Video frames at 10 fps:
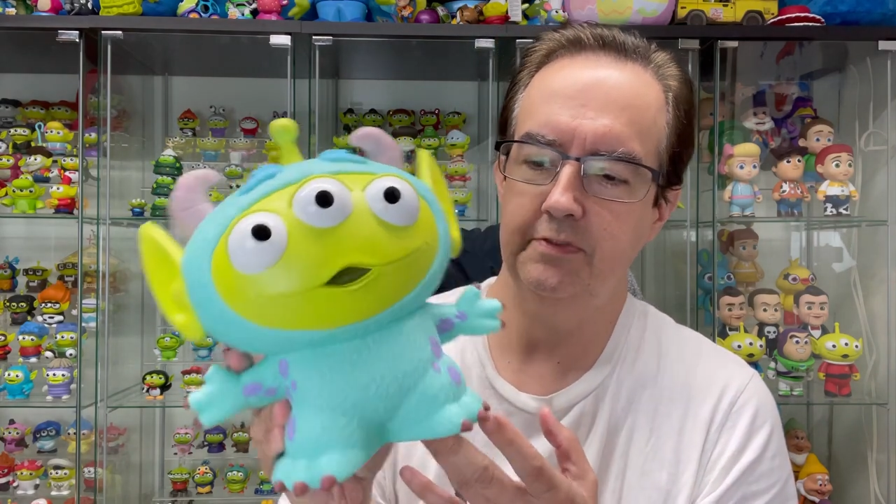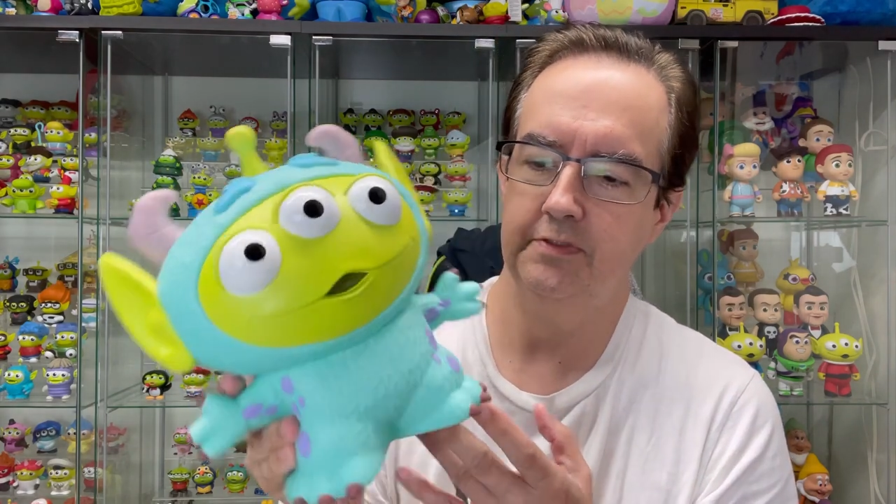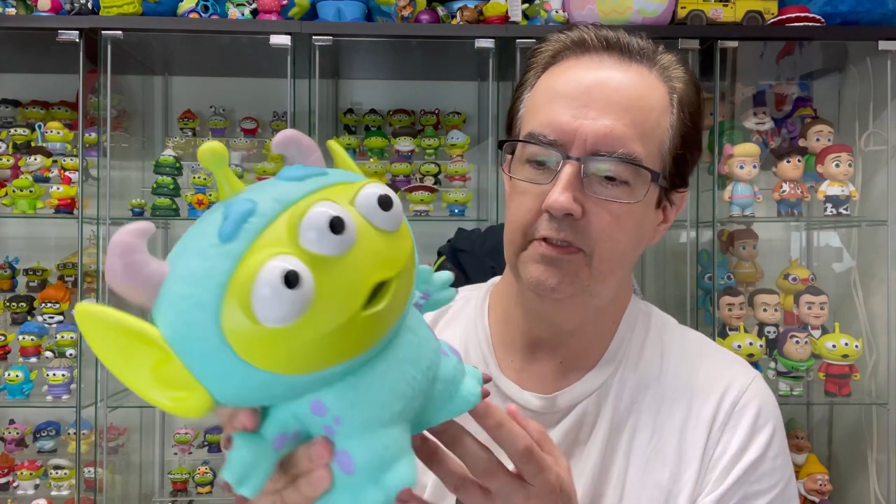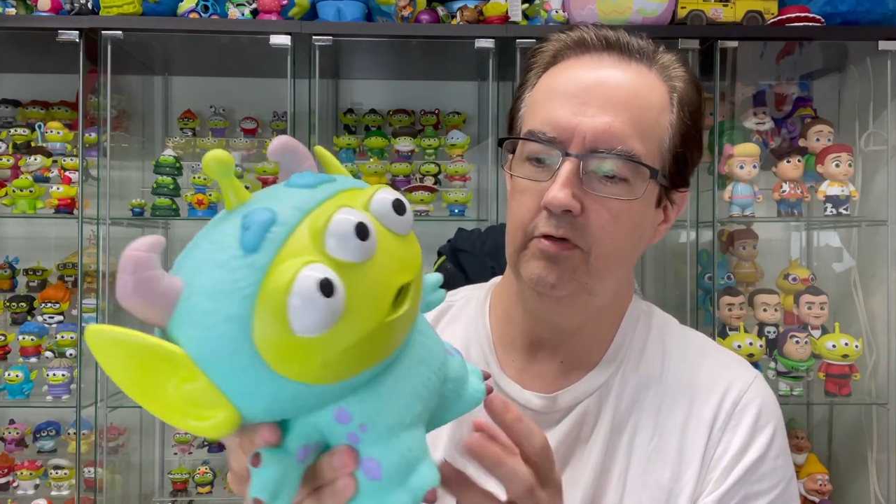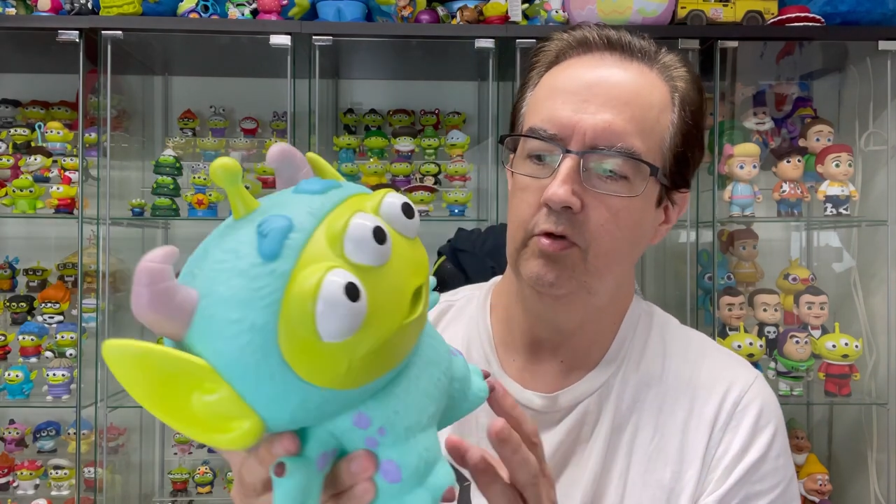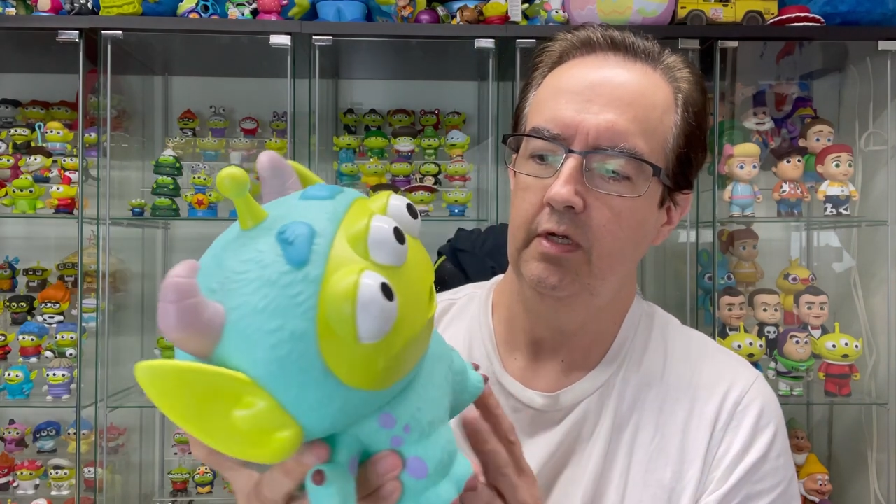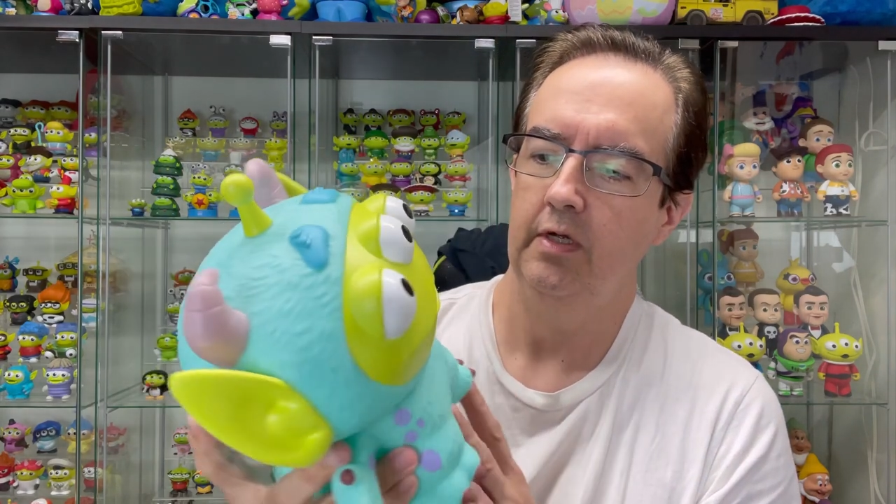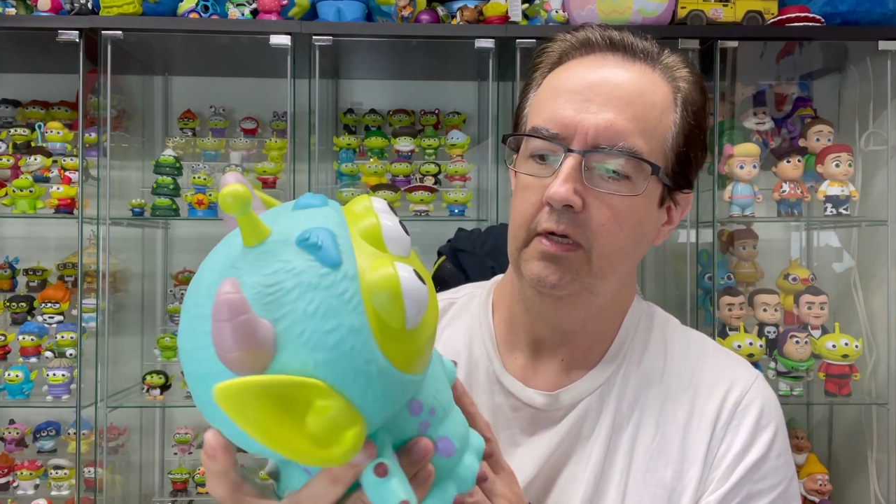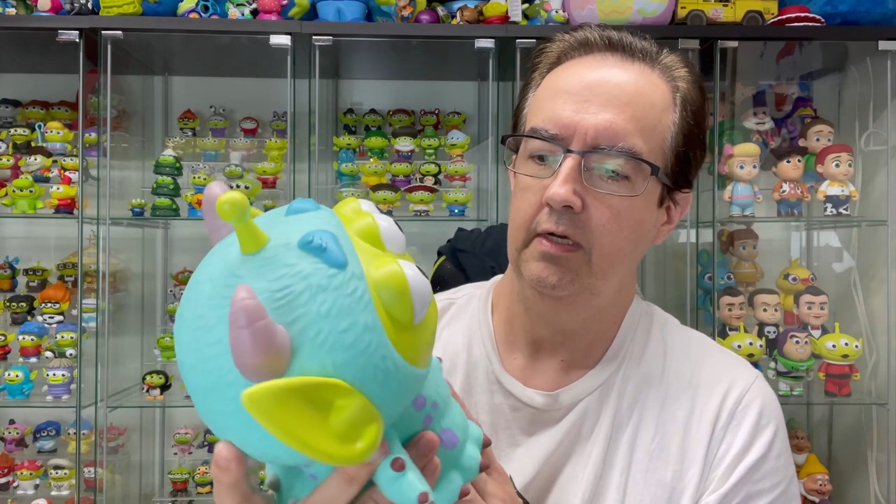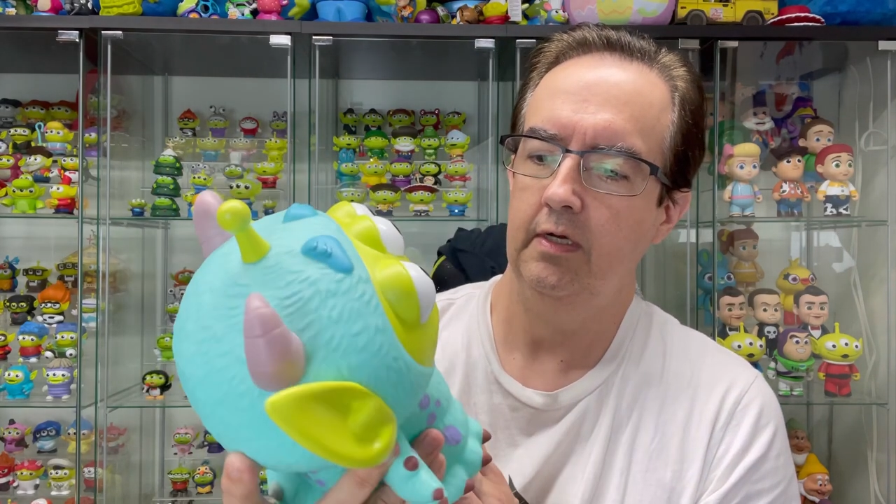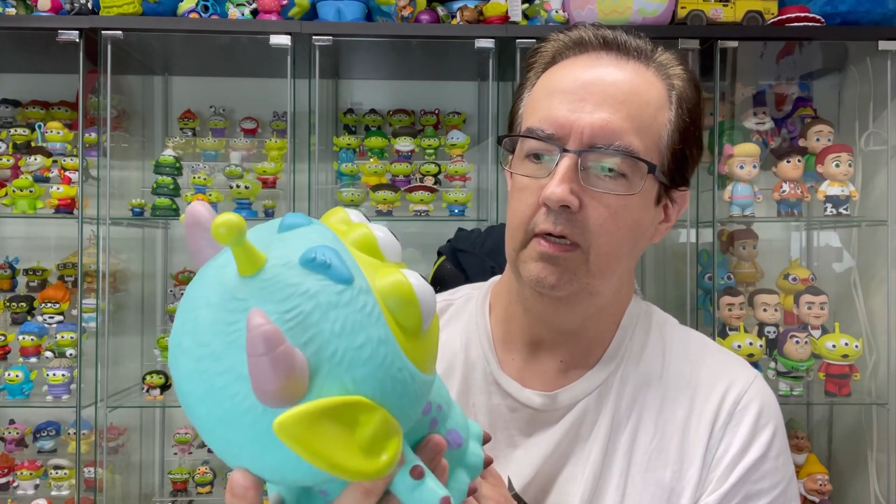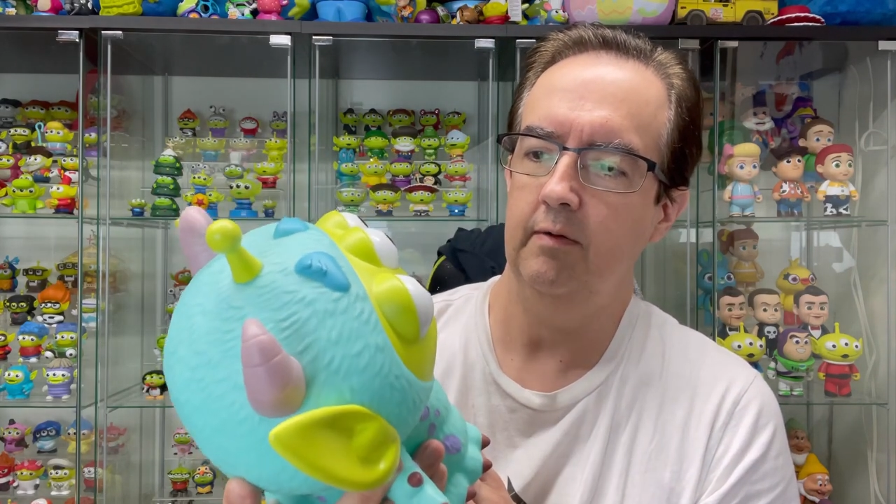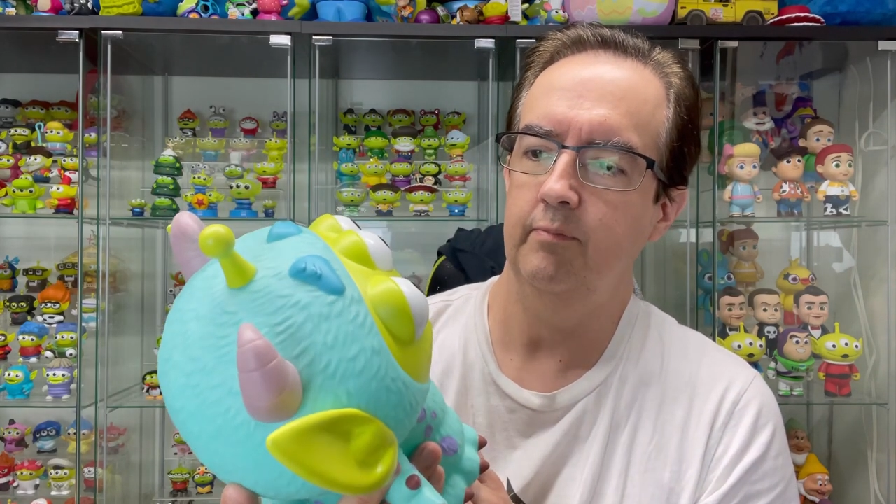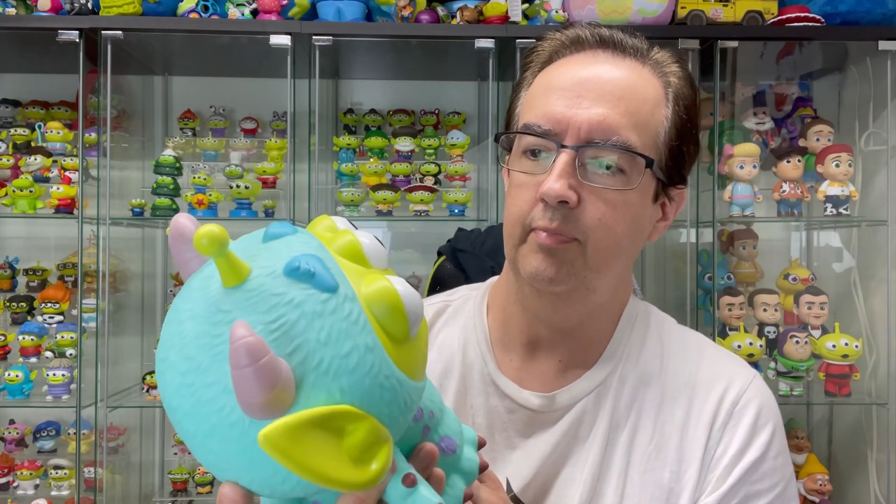So, um,